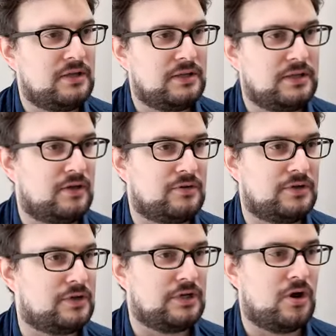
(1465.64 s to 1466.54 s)

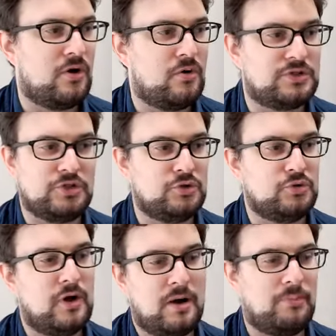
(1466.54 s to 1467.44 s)
you can go
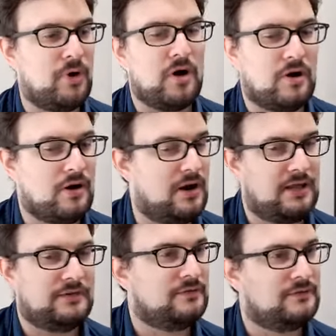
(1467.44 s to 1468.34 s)
to a bar
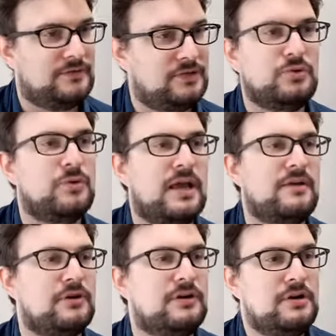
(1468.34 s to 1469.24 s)
and do
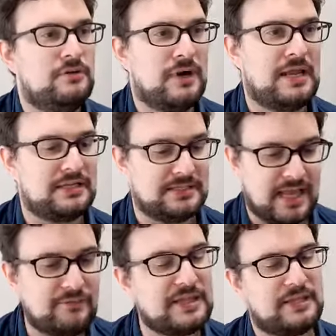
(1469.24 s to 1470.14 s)
whatever, right? Because
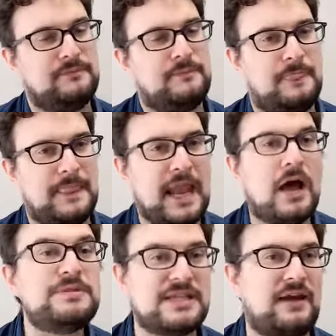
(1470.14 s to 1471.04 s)
it
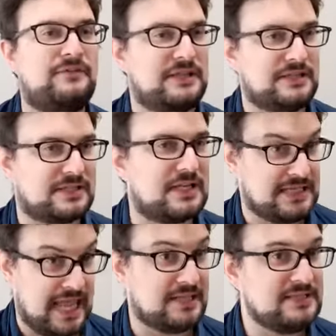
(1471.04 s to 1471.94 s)
helps that everything is
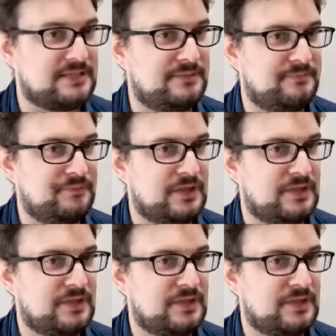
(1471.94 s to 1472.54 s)
condensed. So you